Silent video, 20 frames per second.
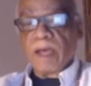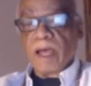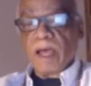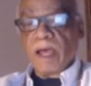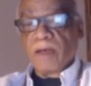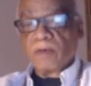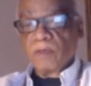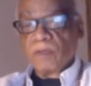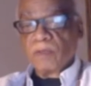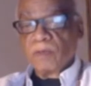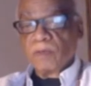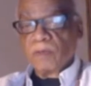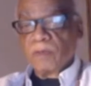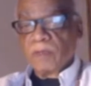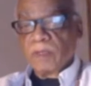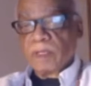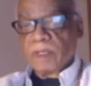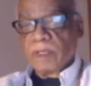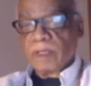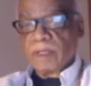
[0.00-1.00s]
how you
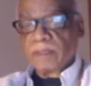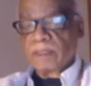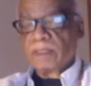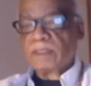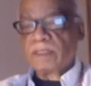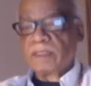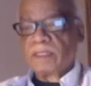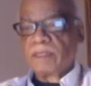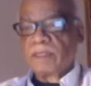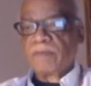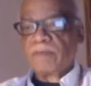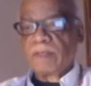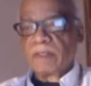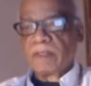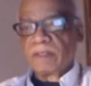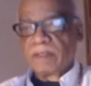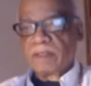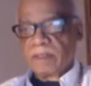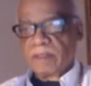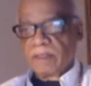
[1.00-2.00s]
see if
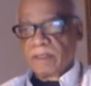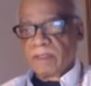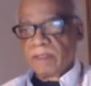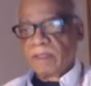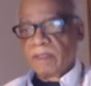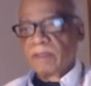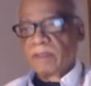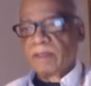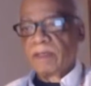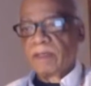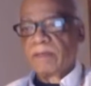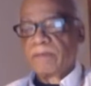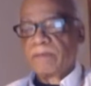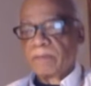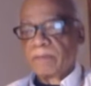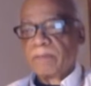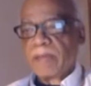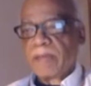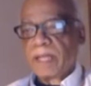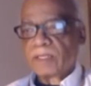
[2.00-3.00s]

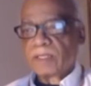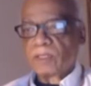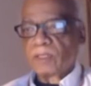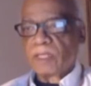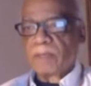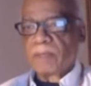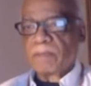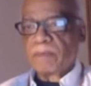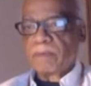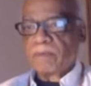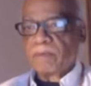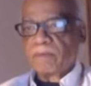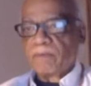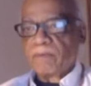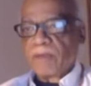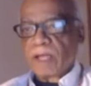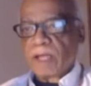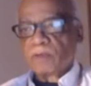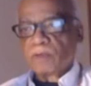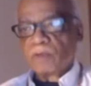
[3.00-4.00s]
it matched up. In
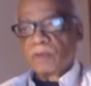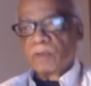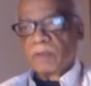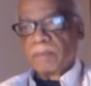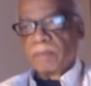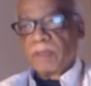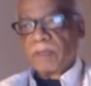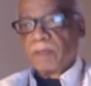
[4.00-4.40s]
fact, true.